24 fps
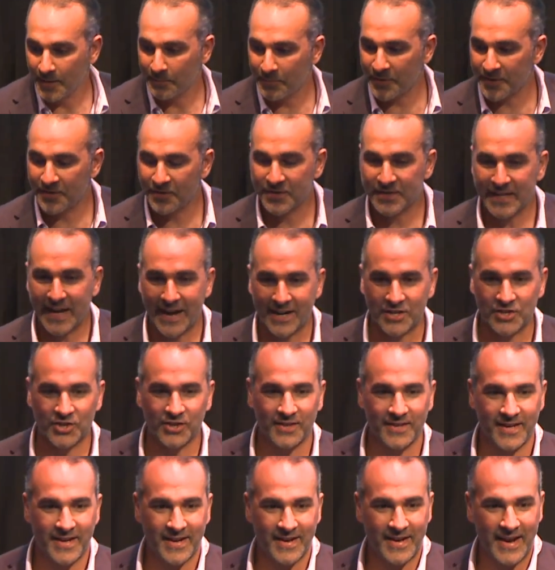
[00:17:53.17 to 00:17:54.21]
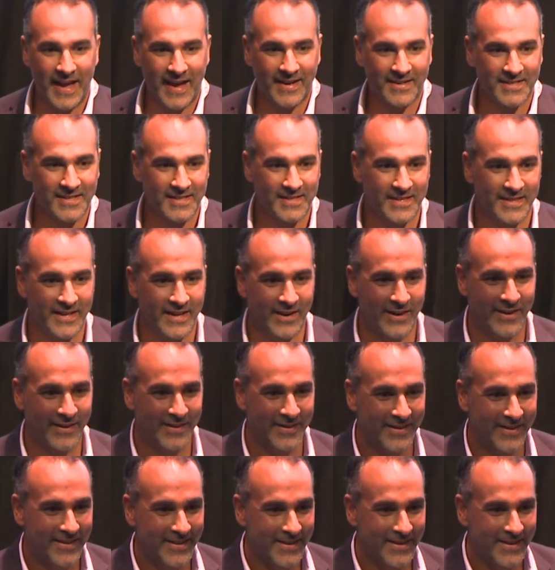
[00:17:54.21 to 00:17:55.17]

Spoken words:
But there's actually an X there.